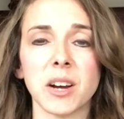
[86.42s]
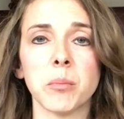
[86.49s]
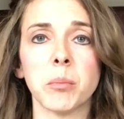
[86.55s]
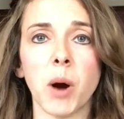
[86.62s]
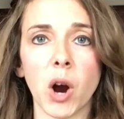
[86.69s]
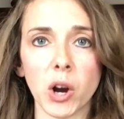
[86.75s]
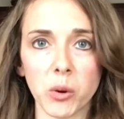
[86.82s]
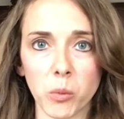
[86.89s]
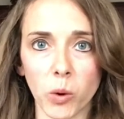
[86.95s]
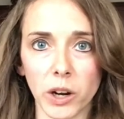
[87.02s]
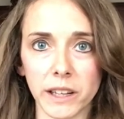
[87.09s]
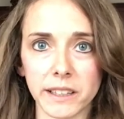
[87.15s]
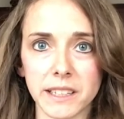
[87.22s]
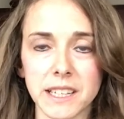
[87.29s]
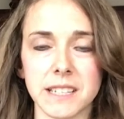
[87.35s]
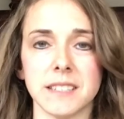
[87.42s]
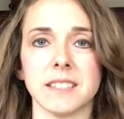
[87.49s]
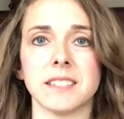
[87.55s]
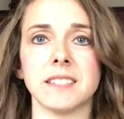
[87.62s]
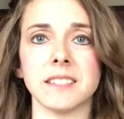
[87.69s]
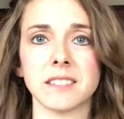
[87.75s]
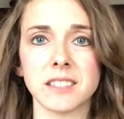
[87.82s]
Part 1 is
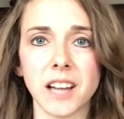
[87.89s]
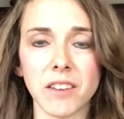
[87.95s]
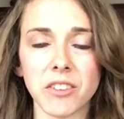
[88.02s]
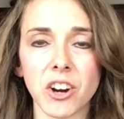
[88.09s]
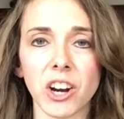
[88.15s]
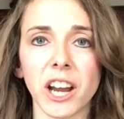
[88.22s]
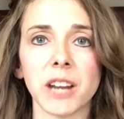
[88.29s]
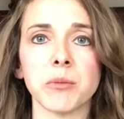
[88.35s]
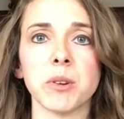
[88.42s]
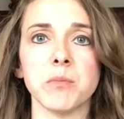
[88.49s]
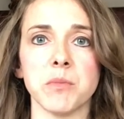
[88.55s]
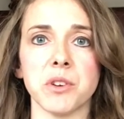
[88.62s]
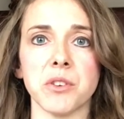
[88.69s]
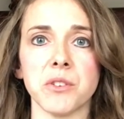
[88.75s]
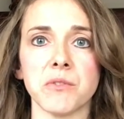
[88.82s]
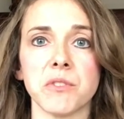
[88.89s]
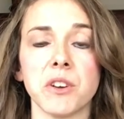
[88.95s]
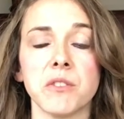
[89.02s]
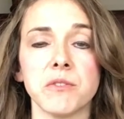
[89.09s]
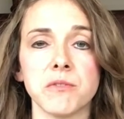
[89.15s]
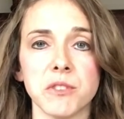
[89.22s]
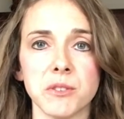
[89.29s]
discover and remove
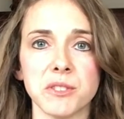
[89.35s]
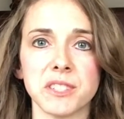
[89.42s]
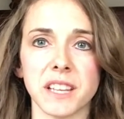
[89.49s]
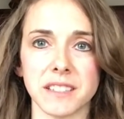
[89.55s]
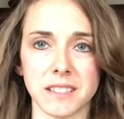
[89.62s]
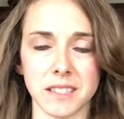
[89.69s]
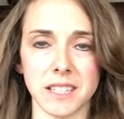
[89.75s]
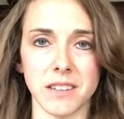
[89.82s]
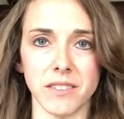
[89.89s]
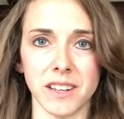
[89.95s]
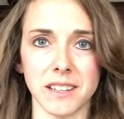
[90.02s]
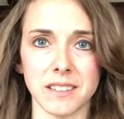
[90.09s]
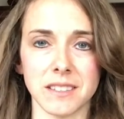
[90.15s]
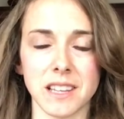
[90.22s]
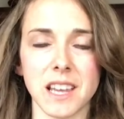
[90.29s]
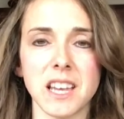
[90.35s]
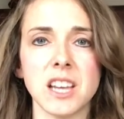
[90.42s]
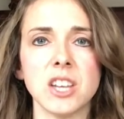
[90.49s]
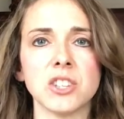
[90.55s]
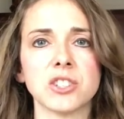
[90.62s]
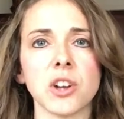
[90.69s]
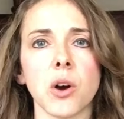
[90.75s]
food sensitivities.
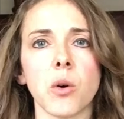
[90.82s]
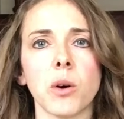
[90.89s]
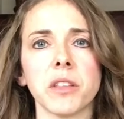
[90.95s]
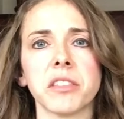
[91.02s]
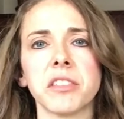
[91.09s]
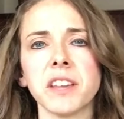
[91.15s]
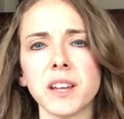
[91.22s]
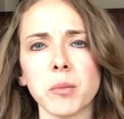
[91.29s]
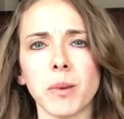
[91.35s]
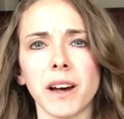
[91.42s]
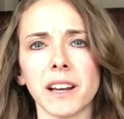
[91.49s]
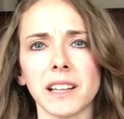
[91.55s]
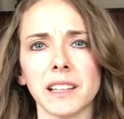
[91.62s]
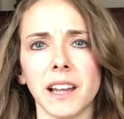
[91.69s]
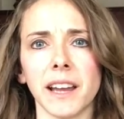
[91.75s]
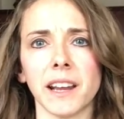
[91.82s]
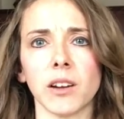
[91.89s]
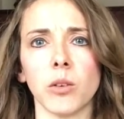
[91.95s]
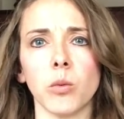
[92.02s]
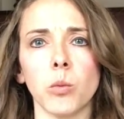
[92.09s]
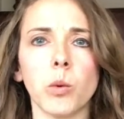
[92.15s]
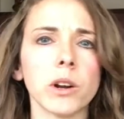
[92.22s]
So think about it like,
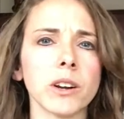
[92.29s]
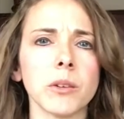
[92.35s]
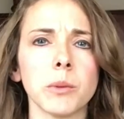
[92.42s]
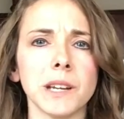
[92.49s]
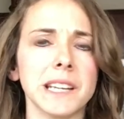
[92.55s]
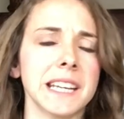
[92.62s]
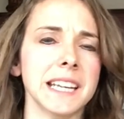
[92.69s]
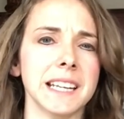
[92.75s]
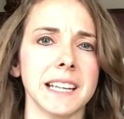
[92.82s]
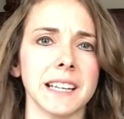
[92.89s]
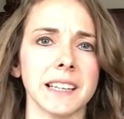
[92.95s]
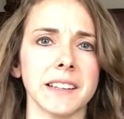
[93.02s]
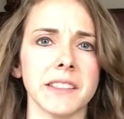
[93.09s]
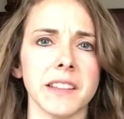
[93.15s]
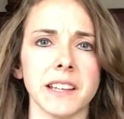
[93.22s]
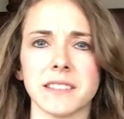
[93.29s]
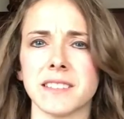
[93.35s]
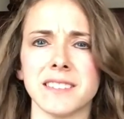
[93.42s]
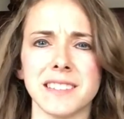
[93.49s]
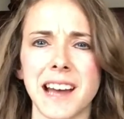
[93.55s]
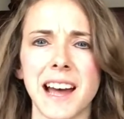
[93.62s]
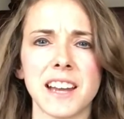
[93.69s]
what are we eating that's
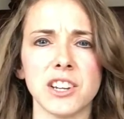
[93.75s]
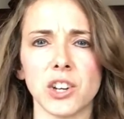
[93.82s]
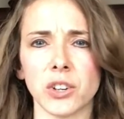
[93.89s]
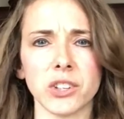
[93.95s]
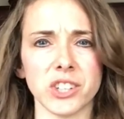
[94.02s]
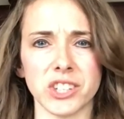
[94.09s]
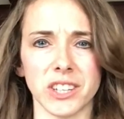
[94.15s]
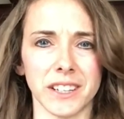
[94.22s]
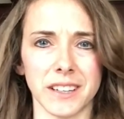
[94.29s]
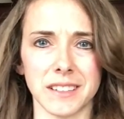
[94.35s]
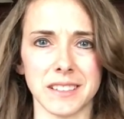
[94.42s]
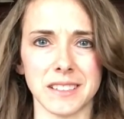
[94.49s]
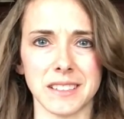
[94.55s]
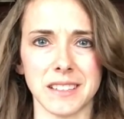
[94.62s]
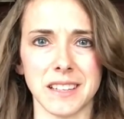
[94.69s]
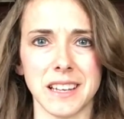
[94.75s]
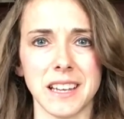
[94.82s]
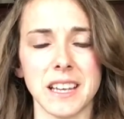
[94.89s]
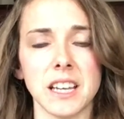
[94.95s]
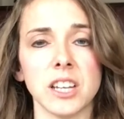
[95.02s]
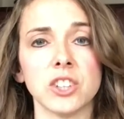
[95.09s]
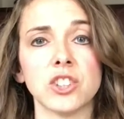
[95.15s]
not nourishing us?
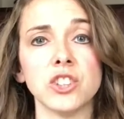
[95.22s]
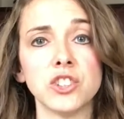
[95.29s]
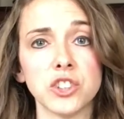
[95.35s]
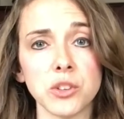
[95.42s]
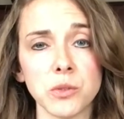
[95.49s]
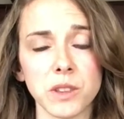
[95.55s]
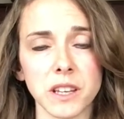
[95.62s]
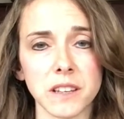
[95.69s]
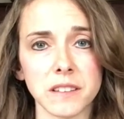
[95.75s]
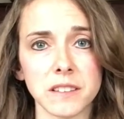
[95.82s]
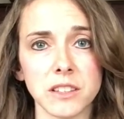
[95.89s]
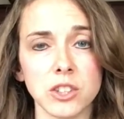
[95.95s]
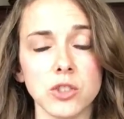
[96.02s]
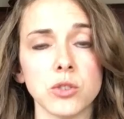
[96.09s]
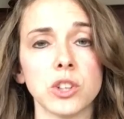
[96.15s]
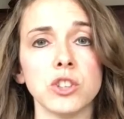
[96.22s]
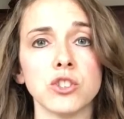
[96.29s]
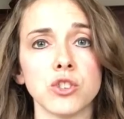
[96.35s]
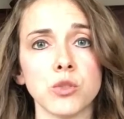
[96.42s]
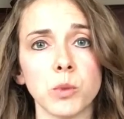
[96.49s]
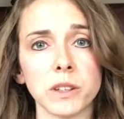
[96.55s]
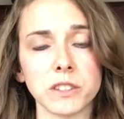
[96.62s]
To do this, you can
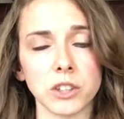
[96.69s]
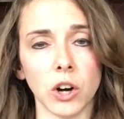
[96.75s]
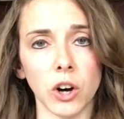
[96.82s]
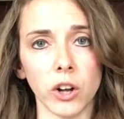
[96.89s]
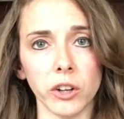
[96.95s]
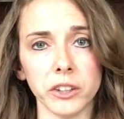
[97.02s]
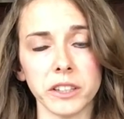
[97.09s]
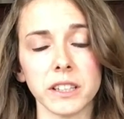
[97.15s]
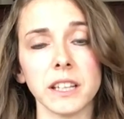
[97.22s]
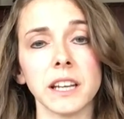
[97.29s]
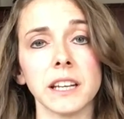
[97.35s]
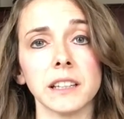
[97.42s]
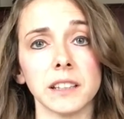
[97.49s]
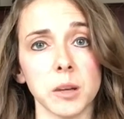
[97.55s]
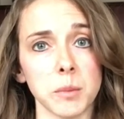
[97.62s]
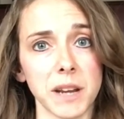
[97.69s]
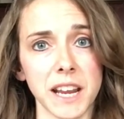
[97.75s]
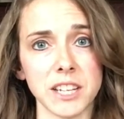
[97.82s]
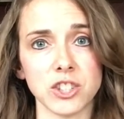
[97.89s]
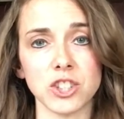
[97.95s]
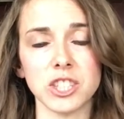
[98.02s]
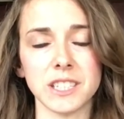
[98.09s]
do what's called an
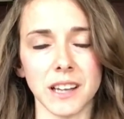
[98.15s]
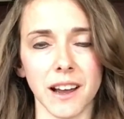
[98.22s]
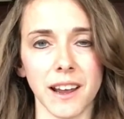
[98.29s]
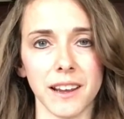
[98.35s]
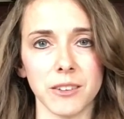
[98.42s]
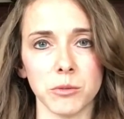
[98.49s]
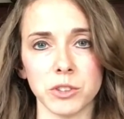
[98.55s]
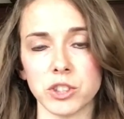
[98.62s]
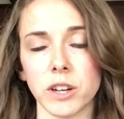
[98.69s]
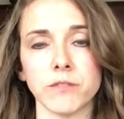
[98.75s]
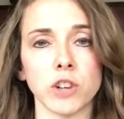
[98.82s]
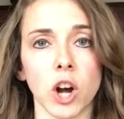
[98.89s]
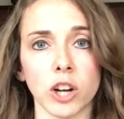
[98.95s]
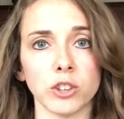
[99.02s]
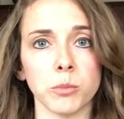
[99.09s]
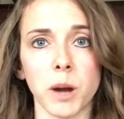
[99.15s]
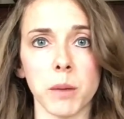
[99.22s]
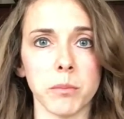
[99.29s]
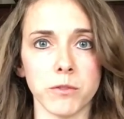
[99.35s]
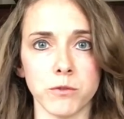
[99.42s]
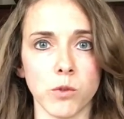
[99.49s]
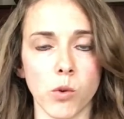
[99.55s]
elimination diet, which I've talked
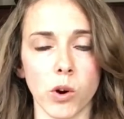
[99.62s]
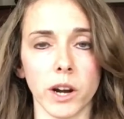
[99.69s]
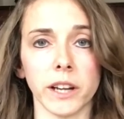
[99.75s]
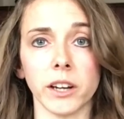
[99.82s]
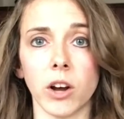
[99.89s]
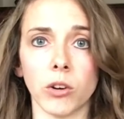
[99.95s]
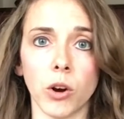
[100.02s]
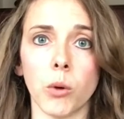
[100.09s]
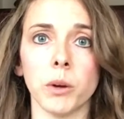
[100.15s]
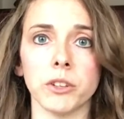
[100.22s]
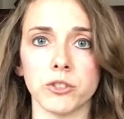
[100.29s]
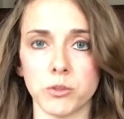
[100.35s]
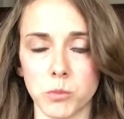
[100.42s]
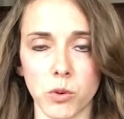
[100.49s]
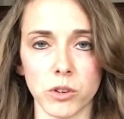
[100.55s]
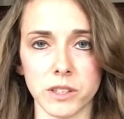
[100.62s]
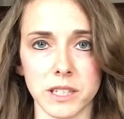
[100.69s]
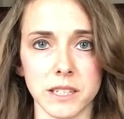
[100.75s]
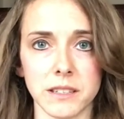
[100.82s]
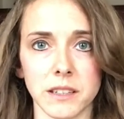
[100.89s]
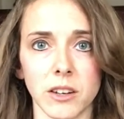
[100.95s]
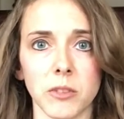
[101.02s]
about before, and I'll go into more
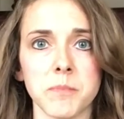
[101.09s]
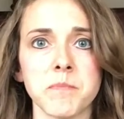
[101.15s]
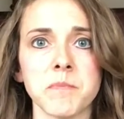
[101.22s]
detail.